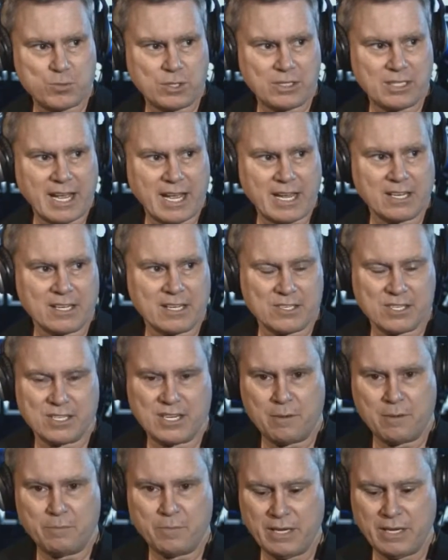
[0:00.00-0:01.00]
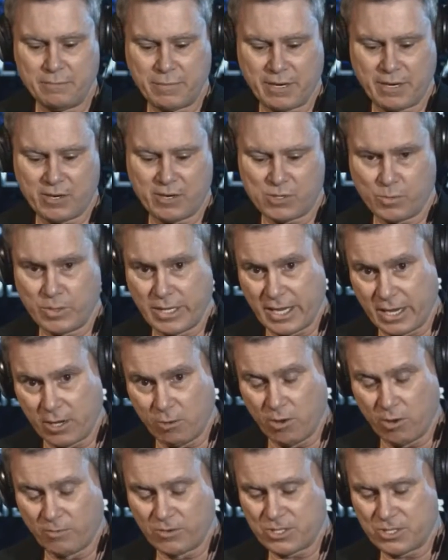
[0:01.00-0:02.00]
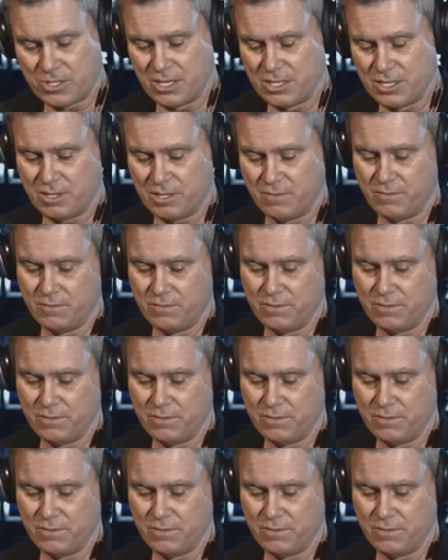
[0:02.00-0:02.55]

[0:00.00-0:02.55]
will like us and not be embarrassed when they go overseas to